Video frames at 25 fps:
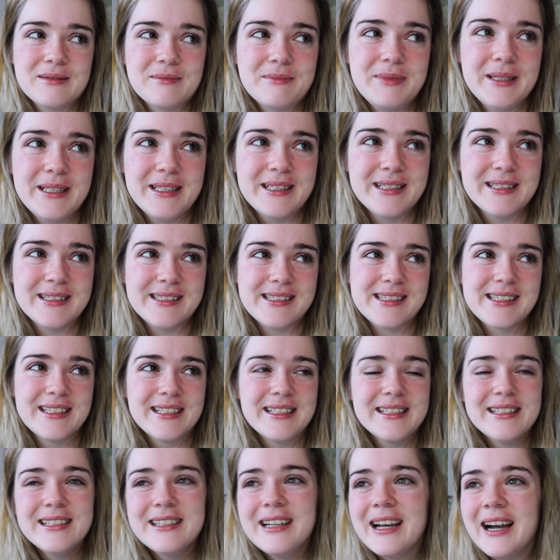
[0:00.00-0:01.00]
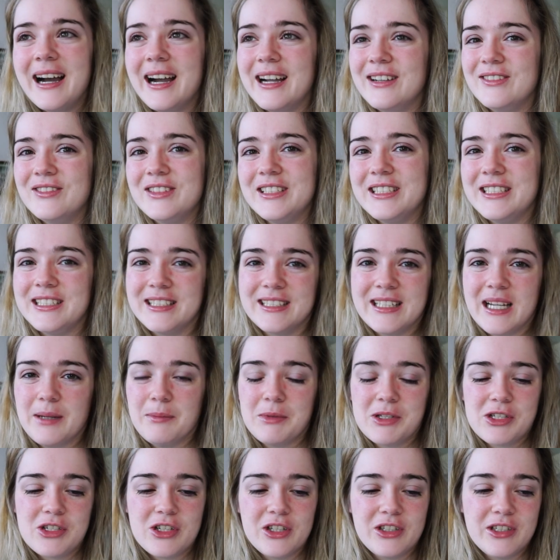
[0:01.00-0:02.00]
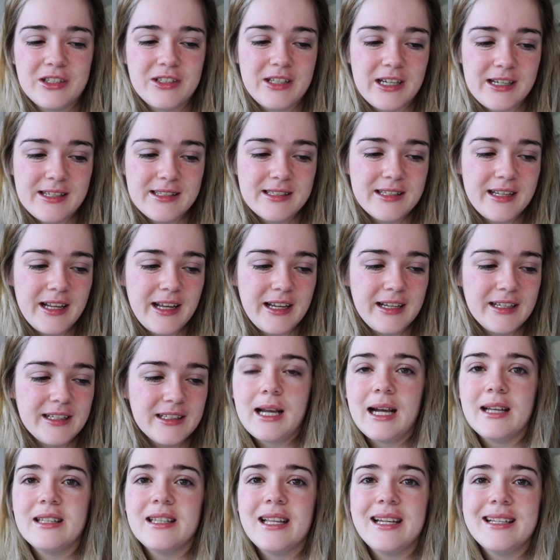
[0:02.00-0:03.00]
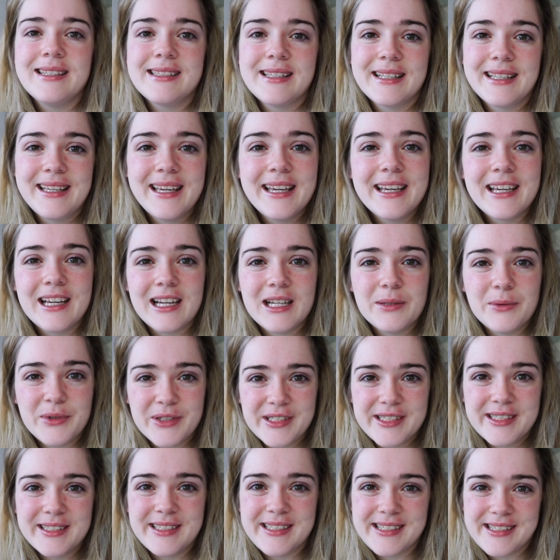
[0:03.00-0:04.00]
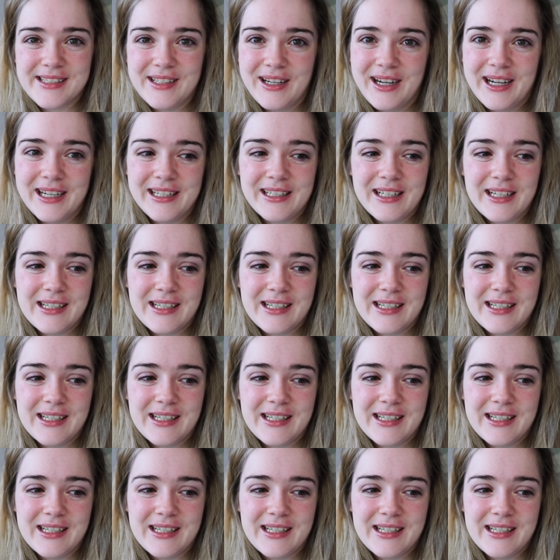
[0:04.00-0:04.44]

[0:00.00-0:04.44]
Because I really didn't get much done yesterday, and that is a kit I want to design.